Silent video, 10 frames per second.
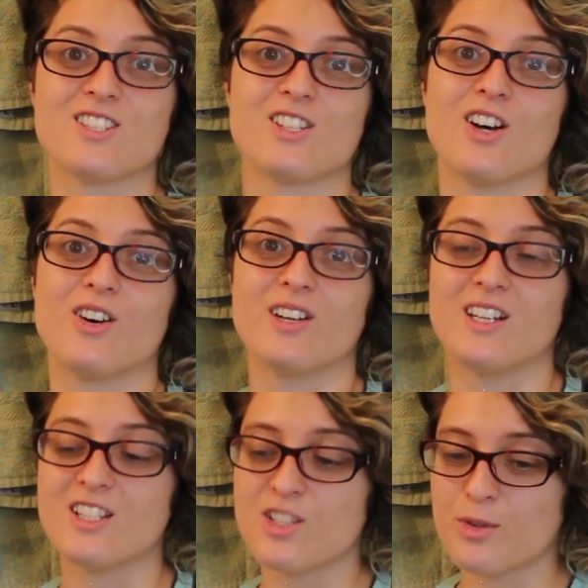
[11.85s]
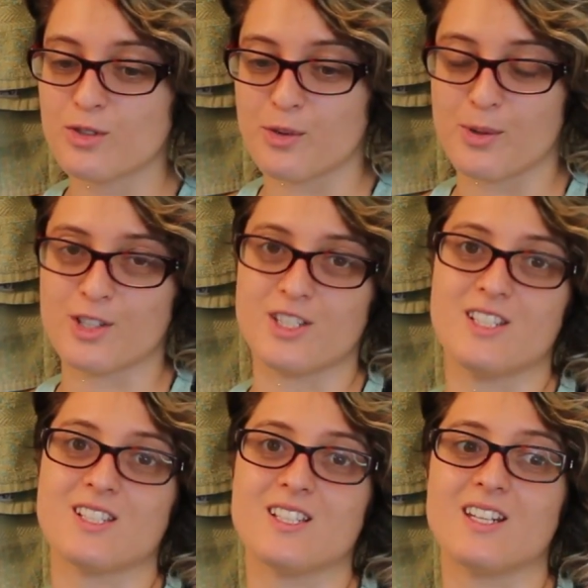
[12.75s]
so it is almost football
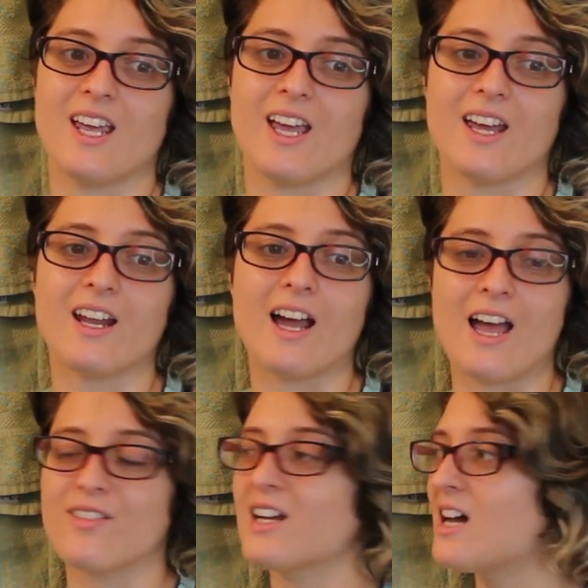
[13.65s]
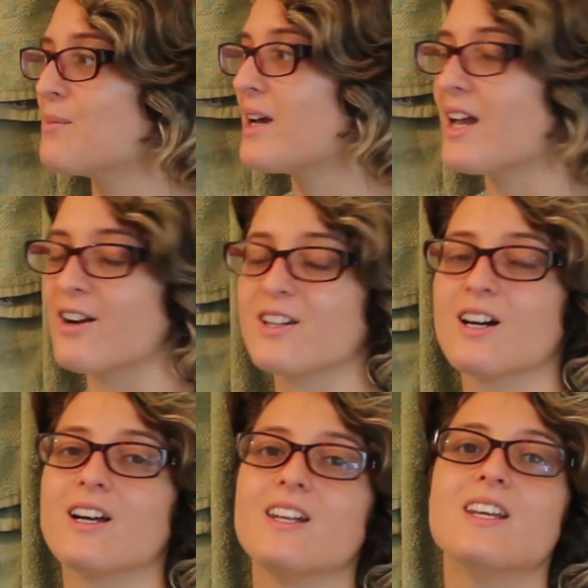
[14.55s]
season and I haven't gotten my hair
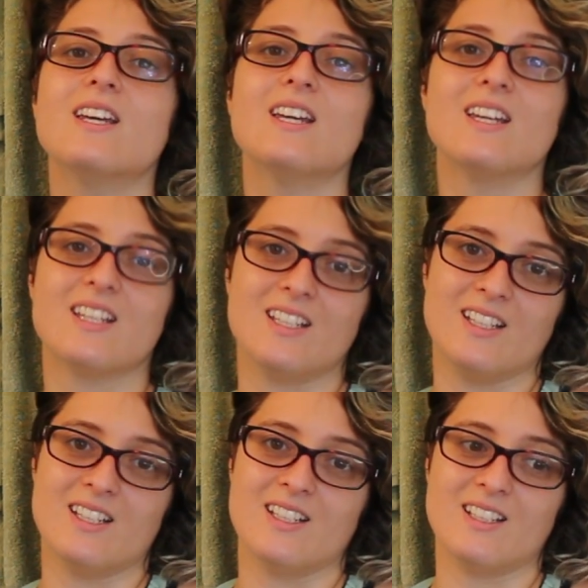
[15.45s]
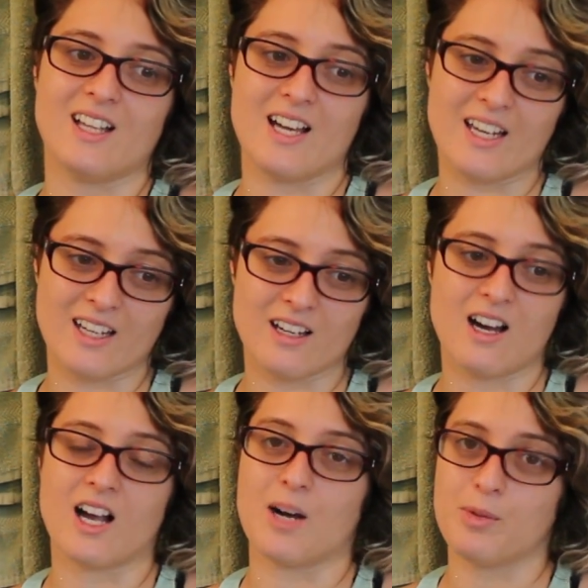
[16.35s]
done in like
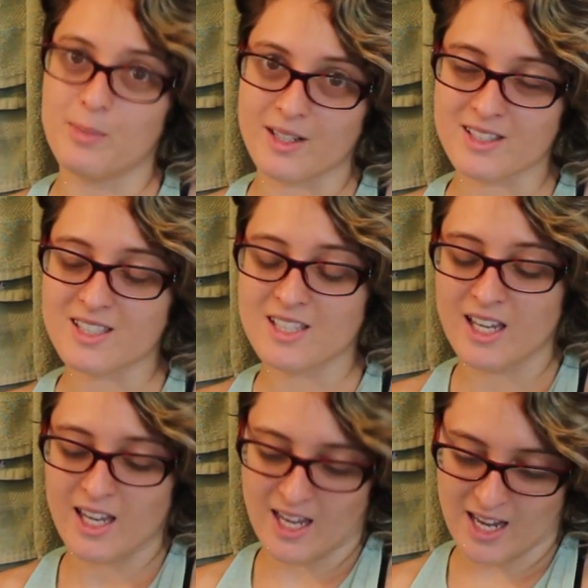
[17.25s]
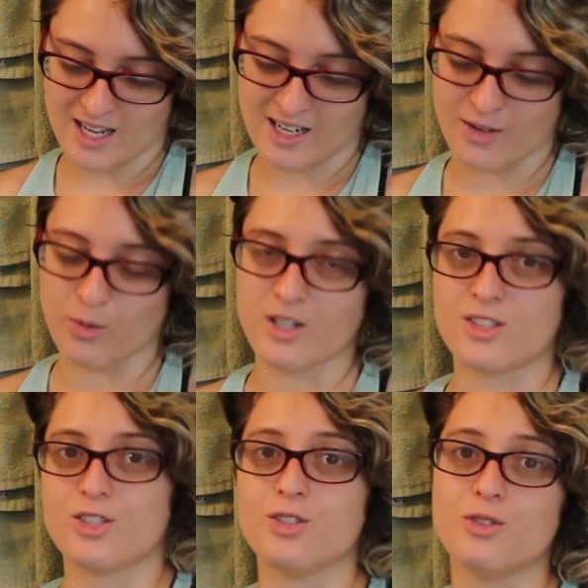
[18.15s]
a couple months, and I
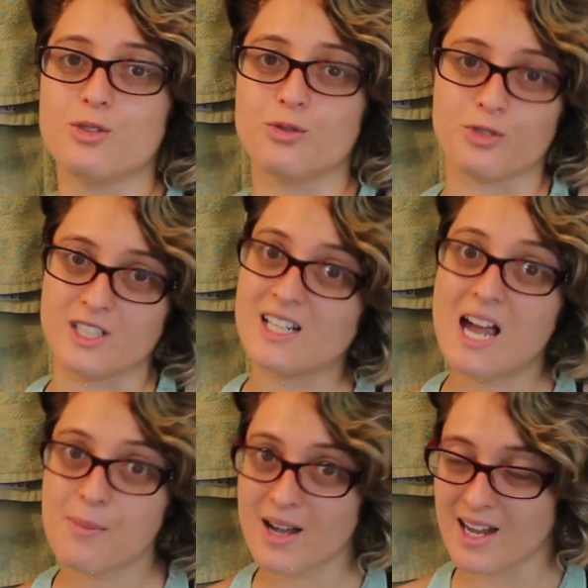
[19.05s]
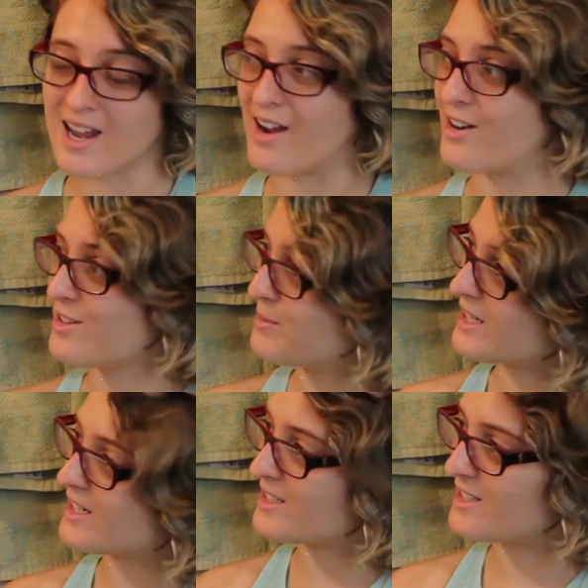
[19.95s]
want to re-dye my hair
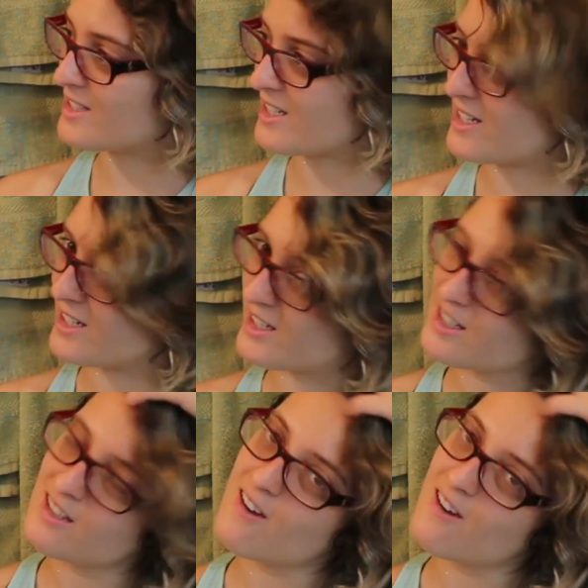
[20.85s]
because it's like